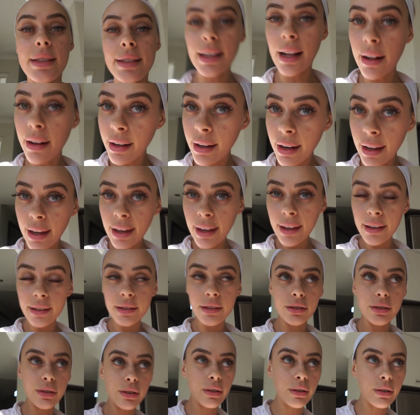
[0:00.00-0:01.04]
Sunday,
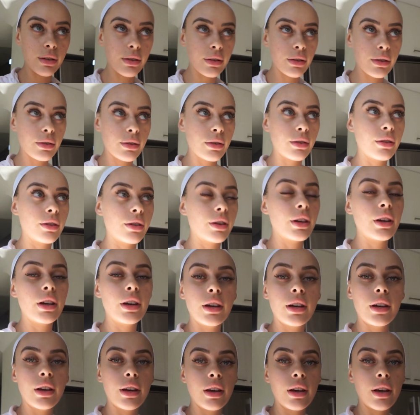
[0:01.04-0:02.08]
so Thursday,
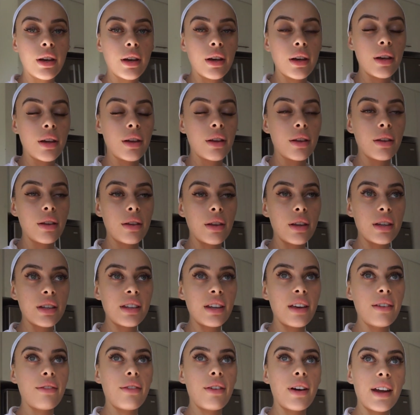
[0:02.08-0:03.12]

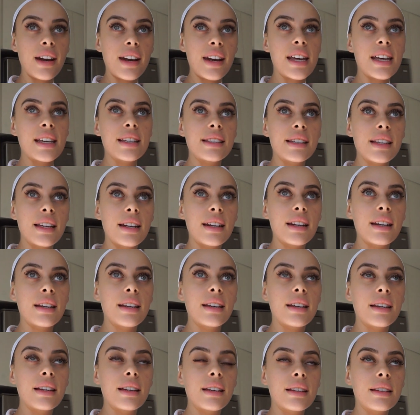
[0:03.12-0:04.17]
Friday,
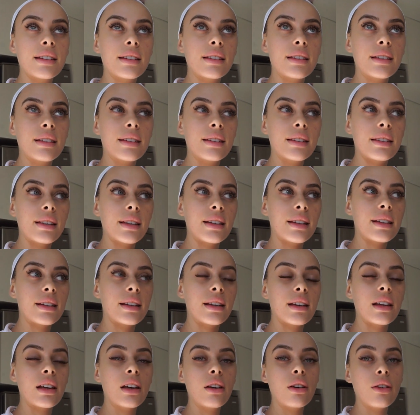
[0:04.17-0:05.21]
Saturday.
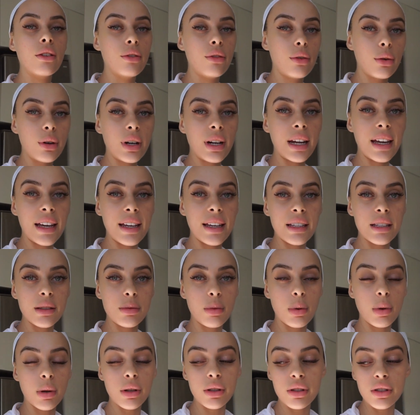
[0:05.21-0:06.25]
4 days
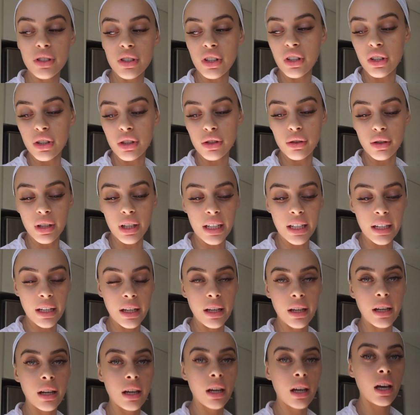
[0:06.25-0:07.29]
post
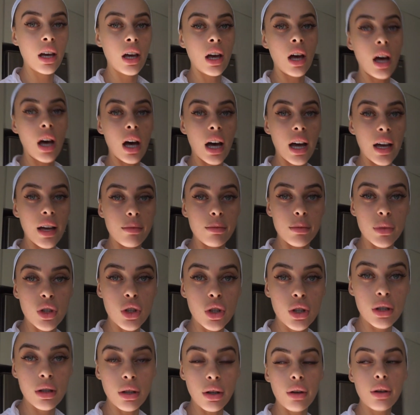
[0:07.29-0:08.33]
surgery. I'm
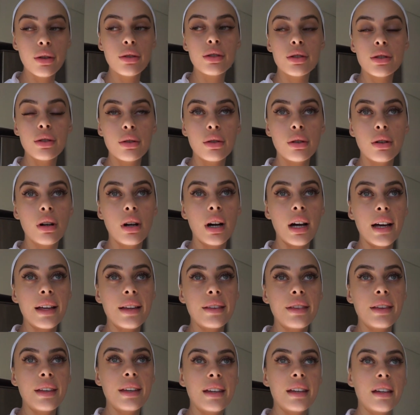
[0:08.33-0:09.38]
so sore.
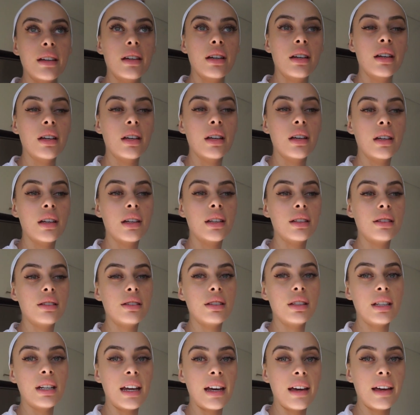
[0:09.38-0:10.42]
I think
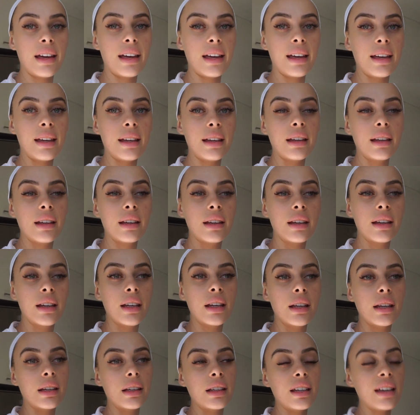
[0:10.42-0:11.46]
yesterday
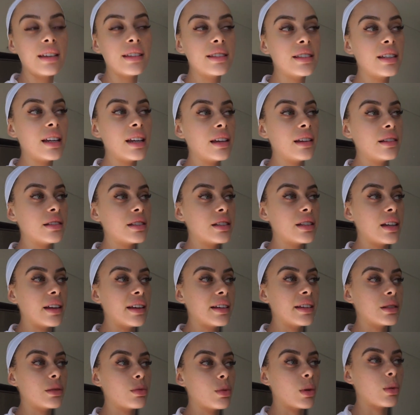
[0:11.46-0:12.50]
and
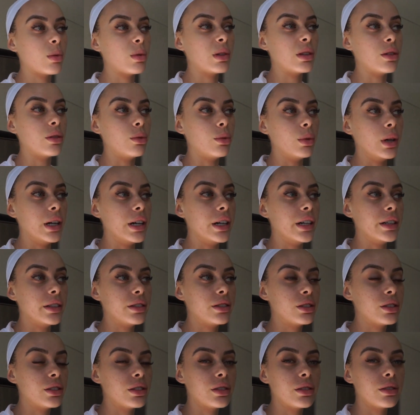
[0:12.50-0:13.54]
today is probably the
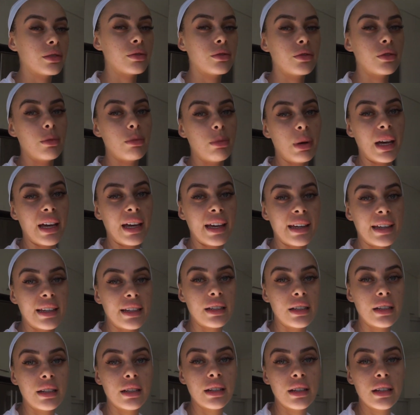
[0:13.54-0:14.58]
worst for
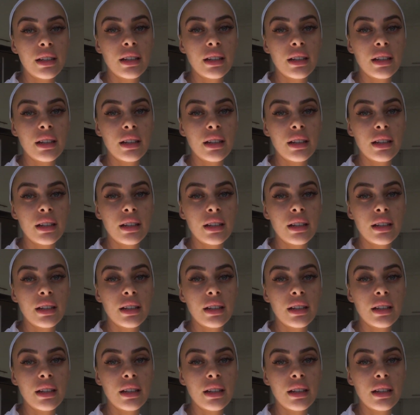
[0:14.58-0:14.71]
pain.